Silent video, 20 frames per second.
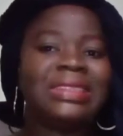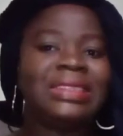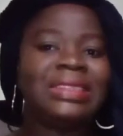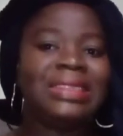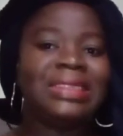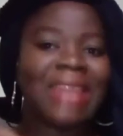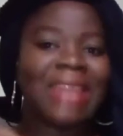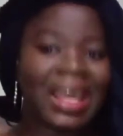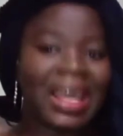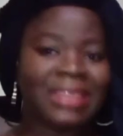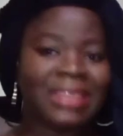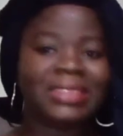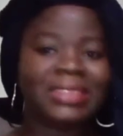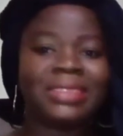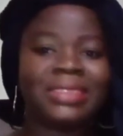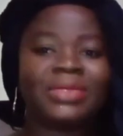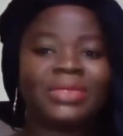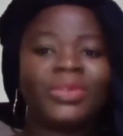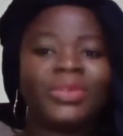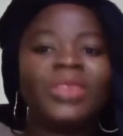
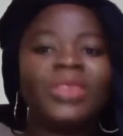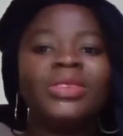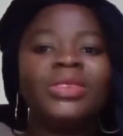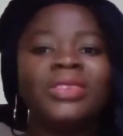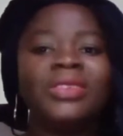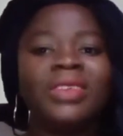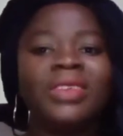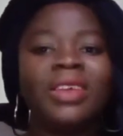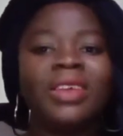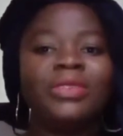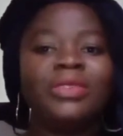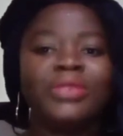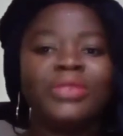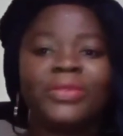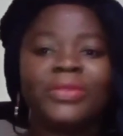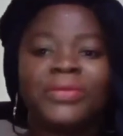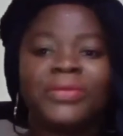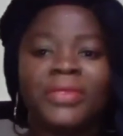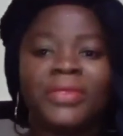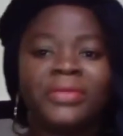dance. When you hear
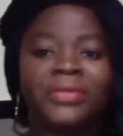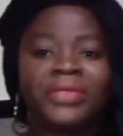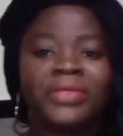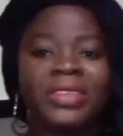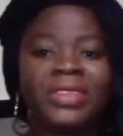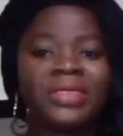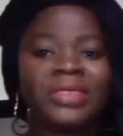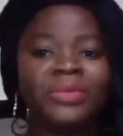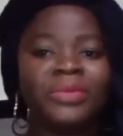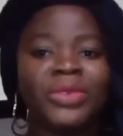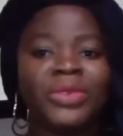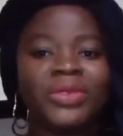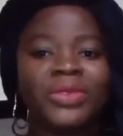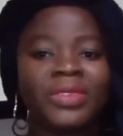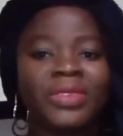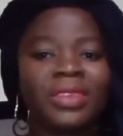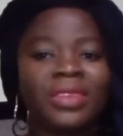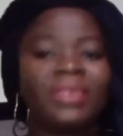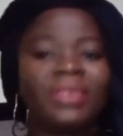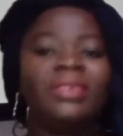your favorite
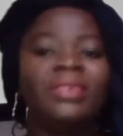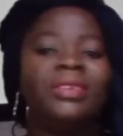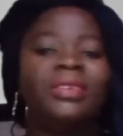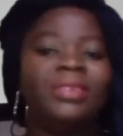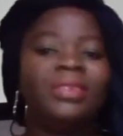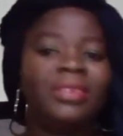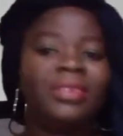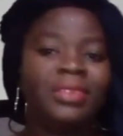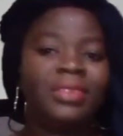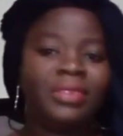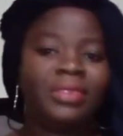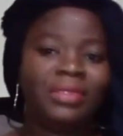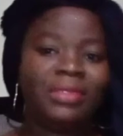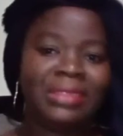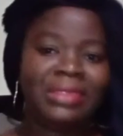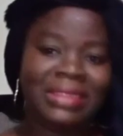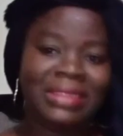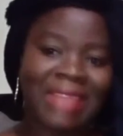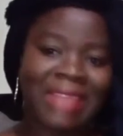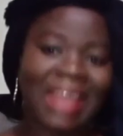music,
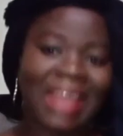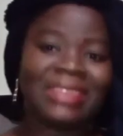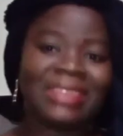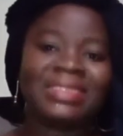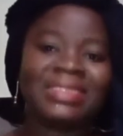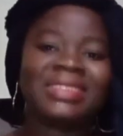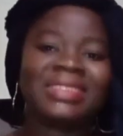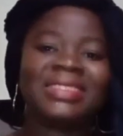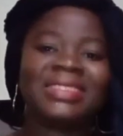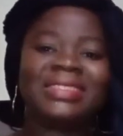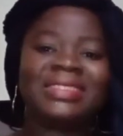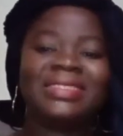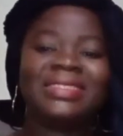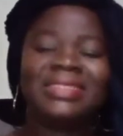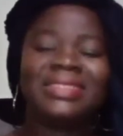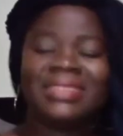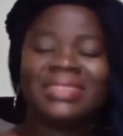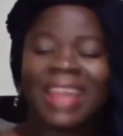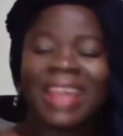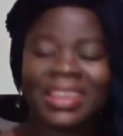dance.
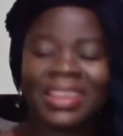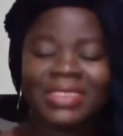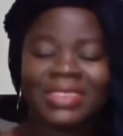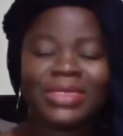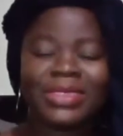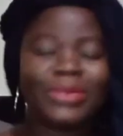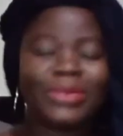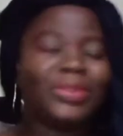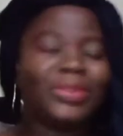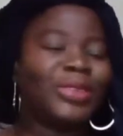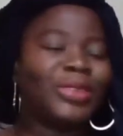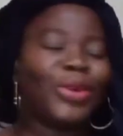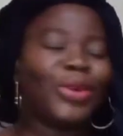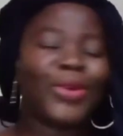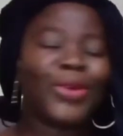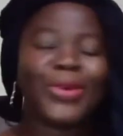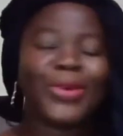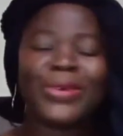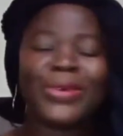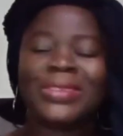Dance with
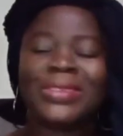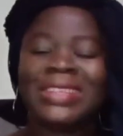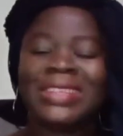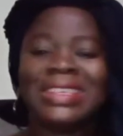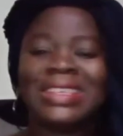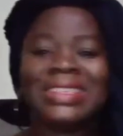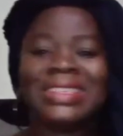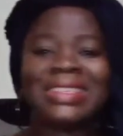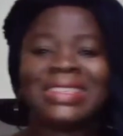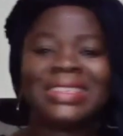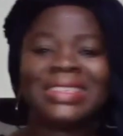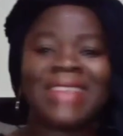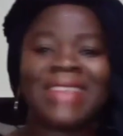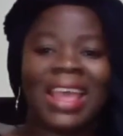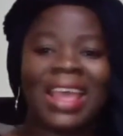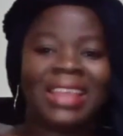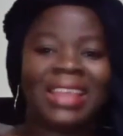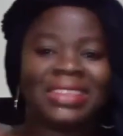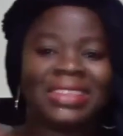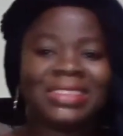all the
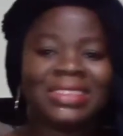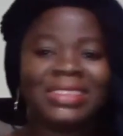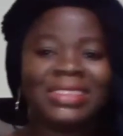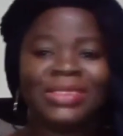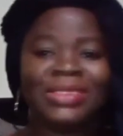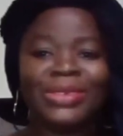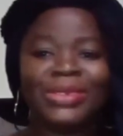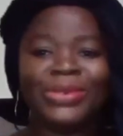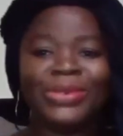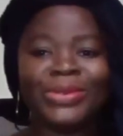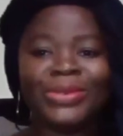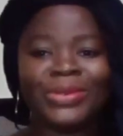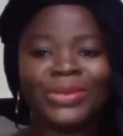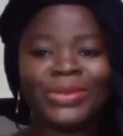sets in you.